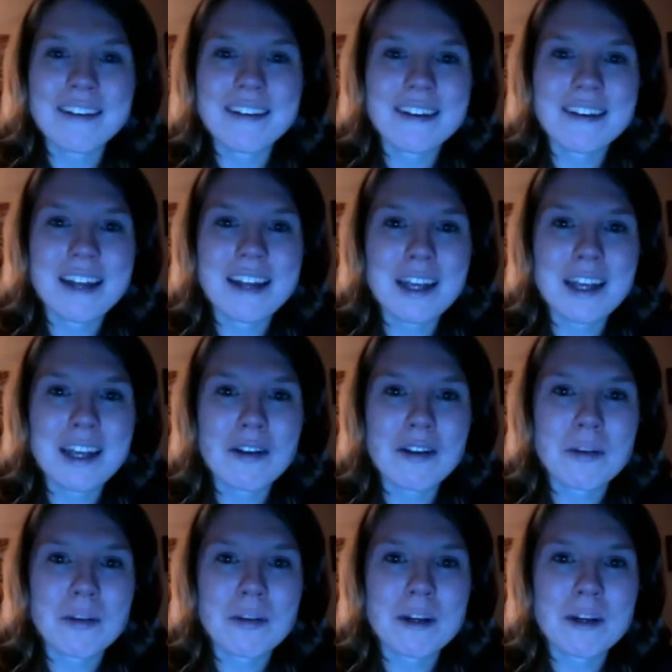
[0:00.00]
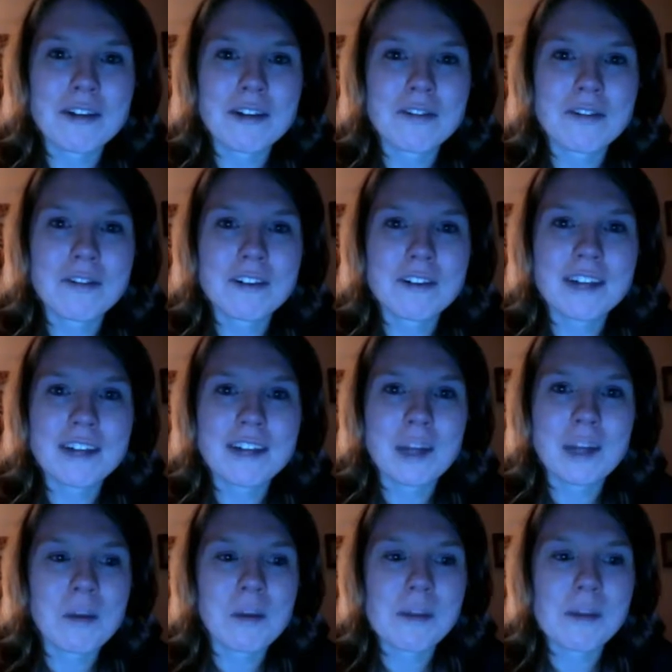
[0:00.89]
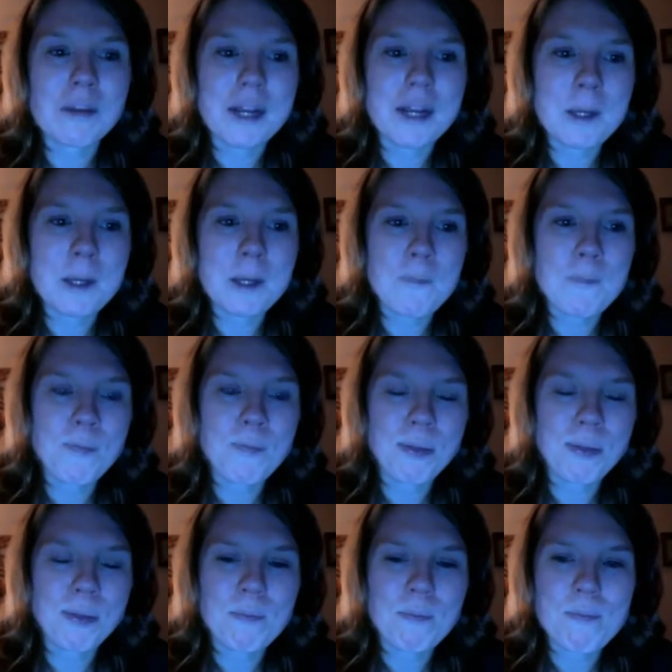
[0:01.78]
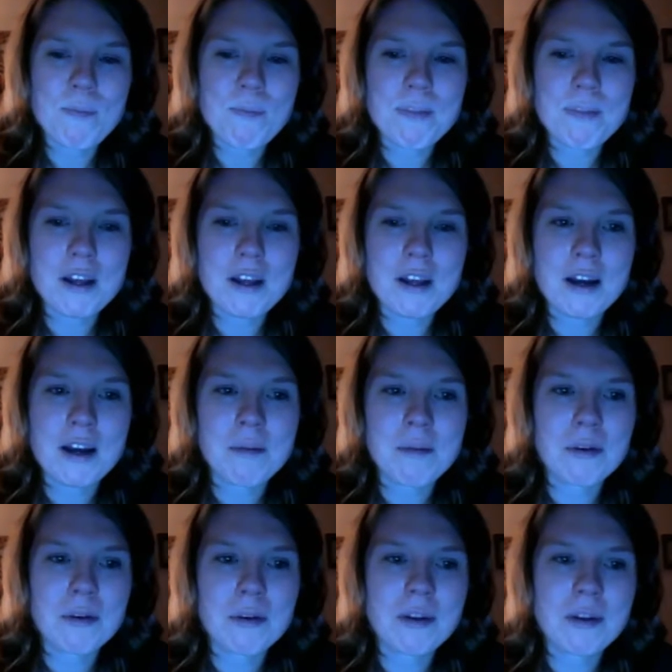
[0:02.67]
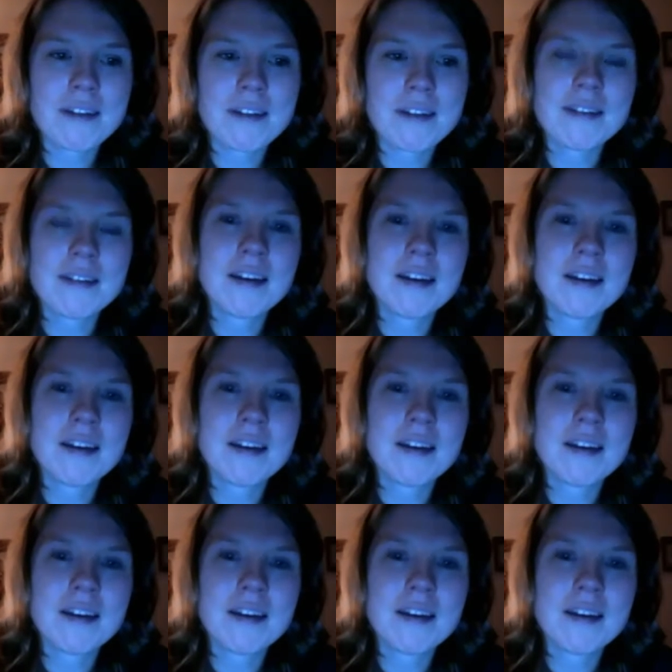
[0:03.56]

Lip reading: Thank you so much for sticking with me through this.